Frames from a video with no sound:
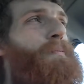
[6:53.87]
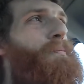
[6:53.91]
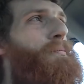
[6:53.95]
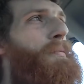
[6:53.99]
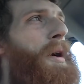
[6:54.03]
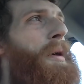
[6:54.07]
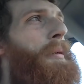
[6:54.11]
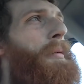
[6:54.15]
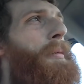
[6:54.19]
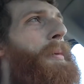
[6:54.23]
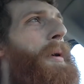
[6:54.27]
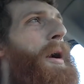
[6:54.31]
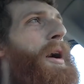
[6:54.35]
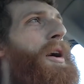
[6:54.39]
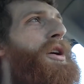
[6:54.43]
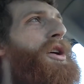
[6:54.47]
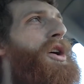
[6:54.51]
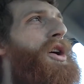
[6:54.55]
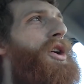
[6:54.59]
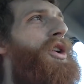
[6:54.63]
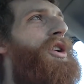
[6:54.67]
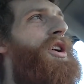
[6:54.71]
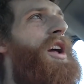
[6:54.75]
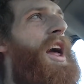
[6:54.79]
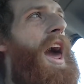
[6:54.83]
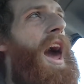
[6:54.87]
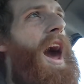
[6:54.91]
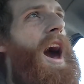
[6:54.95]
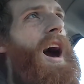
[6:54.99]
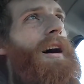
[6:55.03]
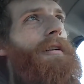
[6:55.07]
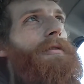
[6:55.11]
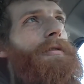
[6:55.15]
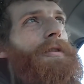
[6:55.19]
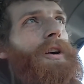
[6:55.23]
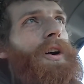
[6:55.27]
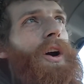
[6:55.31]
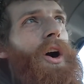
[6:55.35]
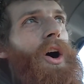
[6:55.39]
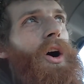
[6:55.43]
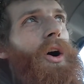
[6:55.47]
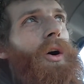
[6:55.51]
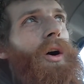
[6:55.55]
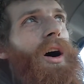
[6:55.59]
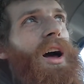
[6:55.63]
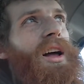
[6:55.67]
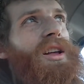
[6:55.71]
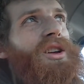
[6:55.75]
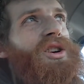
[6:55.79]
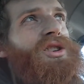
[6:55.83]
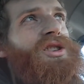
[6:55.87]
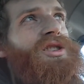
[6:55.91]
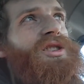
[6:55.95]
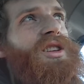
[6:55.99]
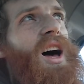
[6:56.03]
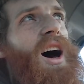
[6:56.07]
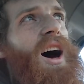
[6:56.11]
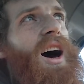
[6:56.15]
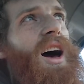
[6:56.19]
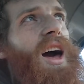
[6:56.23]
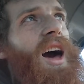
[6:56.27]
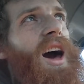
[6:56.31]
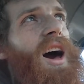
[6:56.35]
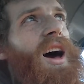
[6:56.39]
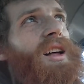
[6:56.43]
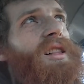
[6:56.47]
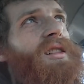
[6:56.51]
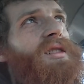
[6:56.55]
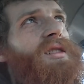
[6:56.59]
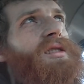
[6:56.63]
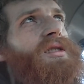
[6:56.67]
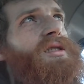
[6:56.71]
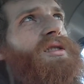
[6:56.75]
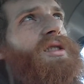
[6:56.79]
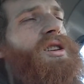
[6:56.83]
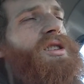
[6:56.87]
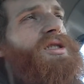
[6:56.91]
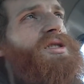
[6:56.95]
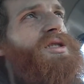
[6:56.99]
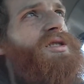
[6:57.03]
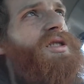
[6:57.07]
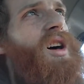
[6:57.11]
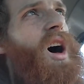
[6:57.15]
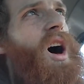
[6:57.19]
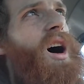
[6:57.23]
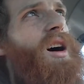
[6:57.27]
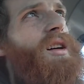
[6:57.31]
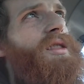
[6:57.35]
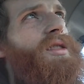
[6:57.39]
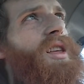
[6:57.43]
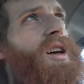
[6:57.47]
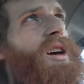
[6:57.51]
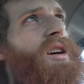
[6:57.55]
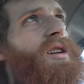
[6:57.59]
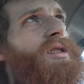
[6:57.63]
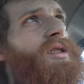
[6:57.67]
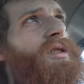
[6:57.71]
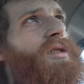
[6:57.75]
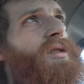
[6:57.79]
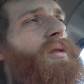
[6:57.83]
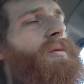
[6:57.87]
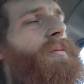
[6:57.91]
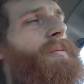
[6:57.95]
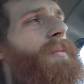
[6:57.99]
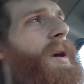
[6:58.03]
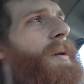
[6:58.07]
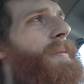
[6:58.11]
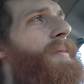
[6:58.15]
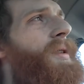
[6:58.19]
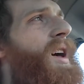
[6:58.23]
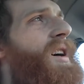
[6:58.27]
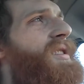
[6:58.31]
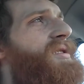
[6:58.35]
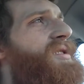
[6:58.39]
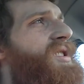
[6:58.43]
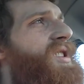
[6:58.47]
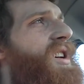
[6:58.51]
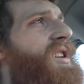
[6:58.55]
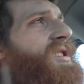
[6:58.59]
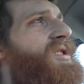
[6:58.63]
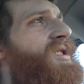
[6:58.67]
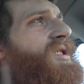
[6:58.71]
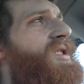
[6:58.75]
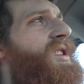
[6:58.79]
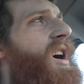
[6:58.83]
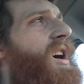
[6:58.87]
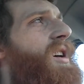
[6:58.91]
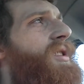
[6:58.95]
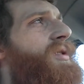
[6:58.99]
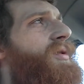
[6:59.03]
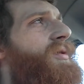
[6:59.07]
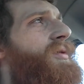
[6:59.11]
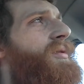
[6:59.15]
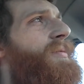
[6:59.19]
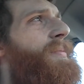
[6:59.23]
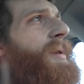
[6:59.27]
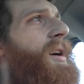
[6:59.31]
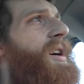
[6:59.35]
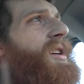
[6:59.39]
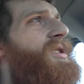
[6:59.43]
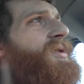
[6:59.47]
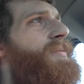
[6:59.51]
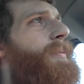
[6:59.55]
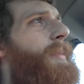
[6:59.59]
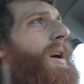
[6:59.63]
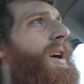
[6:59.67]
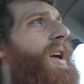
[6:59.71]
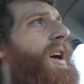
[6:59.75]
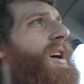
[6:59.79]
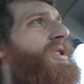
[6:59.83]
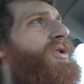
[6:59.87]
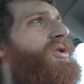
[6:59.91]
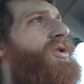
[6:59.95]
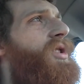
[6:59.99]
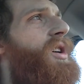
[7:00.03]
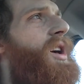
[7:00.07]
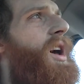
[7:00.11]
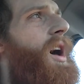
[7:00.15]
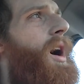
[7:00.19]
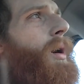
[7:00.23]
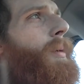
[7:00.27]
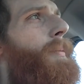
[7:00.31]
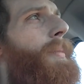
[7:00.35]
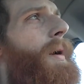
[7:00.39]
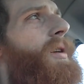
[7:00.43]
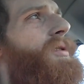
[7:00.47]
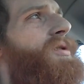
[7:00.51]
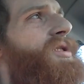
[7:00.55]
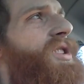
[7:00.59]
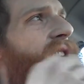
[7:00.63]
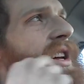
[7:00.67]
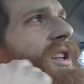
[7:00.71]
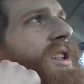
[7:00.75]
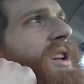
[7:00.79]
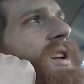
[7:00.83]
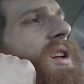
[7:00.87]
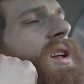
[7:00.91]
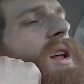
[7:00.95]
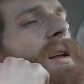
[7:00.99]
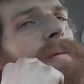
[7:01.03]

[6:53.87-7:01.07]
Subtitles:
maybe about a year and a half ago, I had this thought that, maybe that Sensodyne toothpaste might actually help. I was getting an